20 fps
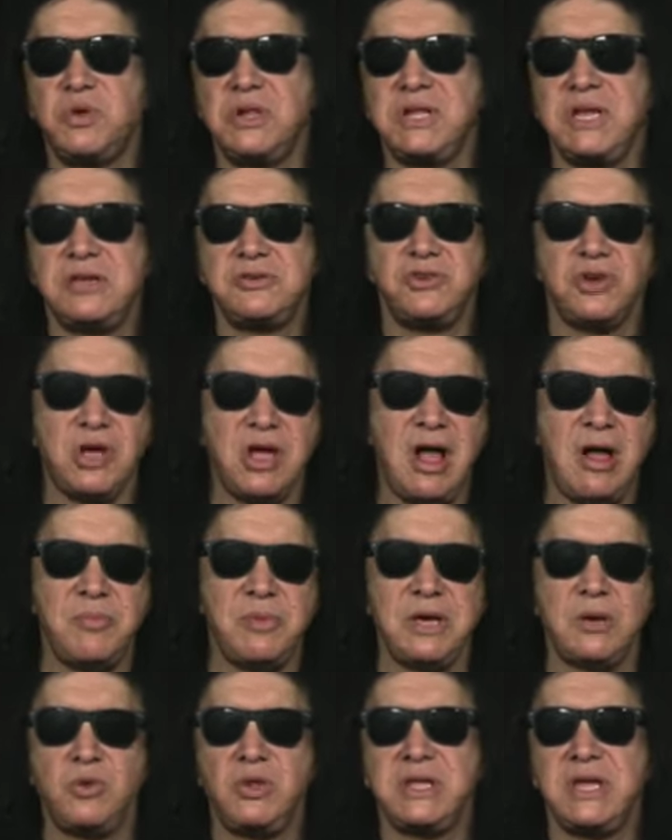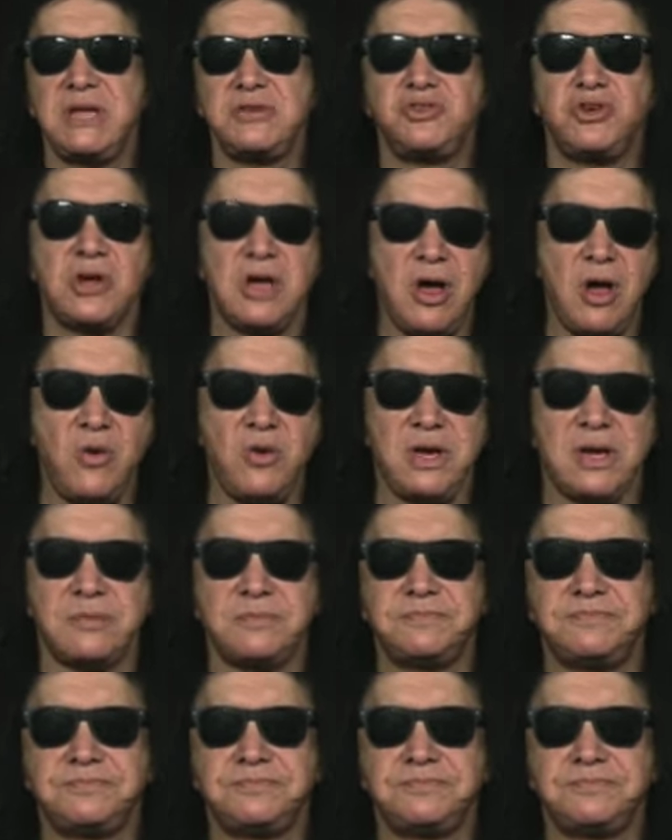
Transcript: We'll get you coming, we'll get you going.